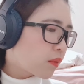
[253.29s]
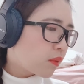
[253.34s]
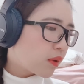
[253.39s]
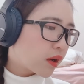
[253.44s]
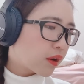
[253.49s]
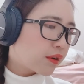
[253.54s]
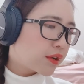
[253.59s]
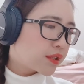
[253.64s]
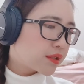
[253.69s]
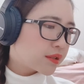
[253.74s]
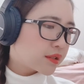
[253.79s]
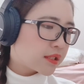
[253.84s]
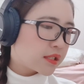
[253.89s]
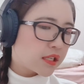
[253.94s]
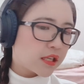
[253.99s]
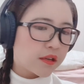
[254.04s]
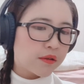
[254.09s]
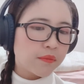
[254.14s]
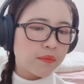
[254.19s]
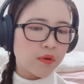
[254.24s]
We're going to
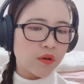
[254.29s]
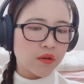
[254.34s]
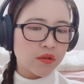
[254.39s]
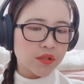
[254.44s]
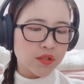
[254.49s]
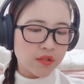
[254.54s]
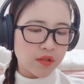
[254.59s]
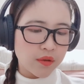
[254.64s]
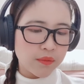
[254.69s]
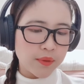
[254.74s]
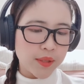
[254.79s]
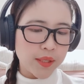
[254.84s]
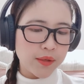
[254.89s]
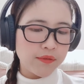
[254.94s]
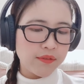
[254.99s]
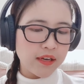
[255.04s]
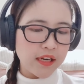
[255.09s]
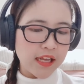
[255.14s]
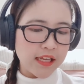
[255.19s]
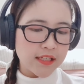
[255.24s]
see more strawberry
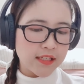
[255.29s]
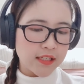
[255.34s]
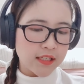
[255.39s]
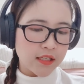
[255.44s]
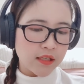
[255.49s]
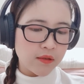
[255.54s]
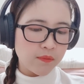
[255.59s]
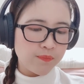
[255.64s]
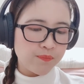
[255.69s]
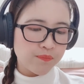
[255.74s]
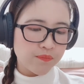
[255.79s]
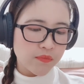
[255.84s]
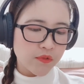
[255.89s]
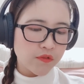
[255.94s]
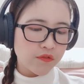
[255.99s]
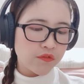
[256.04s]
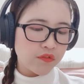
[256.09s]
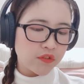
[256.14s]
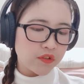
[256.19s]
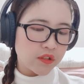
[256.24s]
related
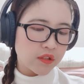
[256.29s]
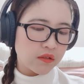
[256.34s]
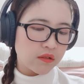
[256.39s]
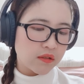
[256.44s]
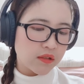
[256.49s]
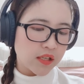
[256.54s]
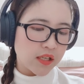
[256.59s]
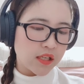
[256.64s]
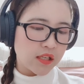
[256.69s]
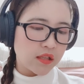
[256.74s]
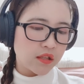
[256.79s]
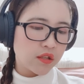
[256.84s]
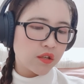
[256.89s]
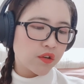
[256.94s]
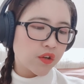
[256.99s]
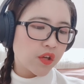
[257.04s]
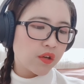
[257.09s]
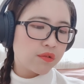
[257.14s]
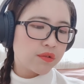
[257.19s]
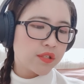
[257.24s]
food in
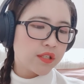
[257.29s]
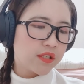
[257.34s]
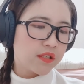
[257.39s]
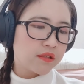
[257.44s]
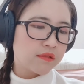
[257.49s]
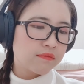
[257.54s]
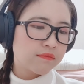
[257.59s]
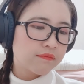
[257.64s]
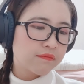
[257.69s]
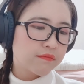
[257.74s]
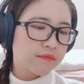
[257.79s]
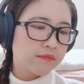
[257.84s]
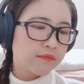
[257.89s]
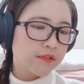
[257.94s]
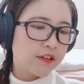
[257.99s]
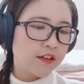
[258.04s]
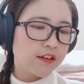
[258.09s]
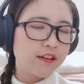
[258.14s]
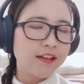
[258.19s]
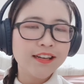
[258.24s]
Tokyo soon,
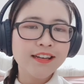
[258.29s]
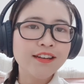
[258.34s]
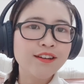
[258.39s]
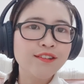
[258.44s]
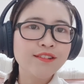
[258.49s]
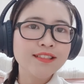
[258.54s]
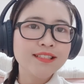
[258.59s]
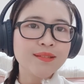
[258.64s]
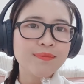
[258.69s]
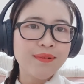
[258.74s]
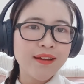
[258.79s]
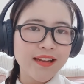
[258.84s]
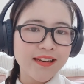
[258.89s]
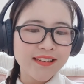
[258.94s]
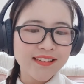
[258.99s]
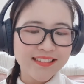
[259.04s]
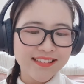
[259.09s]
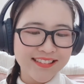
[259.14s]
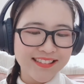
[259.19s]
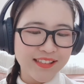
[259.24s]
or in the whole Japan
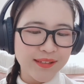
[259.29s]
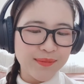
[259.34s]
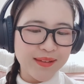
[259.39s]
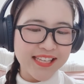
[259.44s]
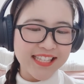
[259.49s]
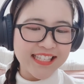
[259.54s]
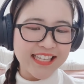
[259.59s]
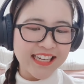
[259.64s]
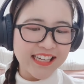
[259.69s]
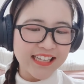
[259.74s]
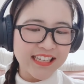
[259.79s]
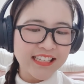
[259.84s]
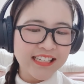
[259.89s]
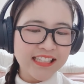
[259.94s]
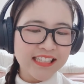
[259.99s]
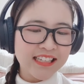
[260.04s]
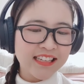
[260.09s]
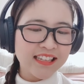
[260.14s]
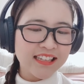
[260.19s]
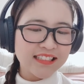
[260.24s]
to be exact.
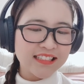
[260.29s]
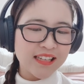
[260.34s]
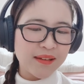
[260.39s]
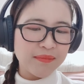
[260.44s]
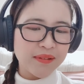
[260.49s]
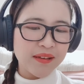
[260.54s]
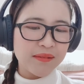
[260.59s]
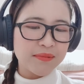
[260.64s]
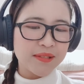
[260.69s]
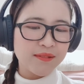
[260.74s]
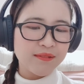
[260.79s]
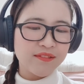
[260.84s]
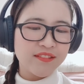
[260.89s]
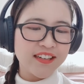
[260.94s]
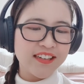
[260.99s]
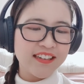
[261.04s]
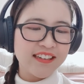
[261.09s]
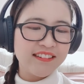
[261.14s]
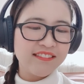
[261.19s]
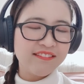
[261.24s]
Sometimes if
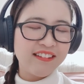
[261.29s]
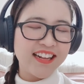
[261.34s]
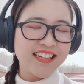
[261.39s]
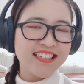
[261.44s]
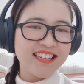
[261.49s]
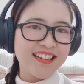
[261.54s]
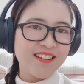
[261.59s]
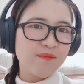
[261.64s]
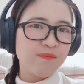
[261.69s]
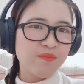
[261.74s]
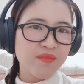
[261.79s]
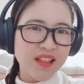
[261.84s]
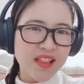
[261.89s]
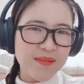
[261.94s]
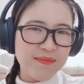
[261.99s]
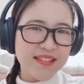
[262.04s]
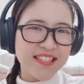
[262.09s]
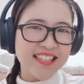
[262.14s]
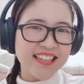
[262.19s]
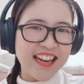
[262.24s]
they're writing
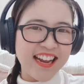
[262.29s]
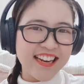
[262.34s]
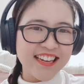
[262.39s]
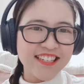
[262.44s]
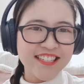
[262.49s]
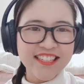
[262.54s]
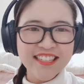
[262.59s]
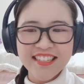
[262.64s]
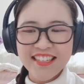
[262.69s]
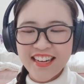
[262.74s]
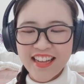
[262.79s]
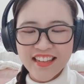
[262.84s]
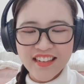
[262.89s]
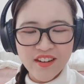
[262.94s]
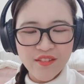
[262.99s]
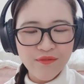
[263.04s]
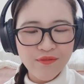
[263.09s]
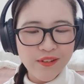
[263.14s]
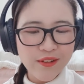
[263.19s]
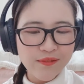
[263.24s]
limited edition, and
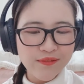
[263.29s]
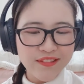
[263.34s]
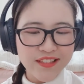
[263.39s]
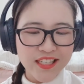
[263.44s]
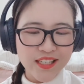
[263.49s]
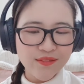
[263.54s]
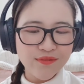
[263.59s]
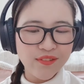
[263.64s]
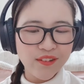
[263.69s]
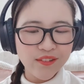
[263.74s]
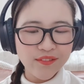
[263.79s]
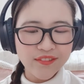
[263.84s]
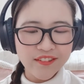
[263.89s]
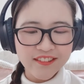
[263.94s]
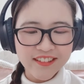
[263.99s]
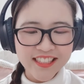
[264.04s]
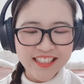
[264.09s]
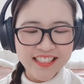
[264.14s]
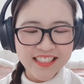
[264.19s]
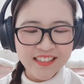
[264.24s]
then we will just fall for
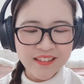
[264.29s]
it.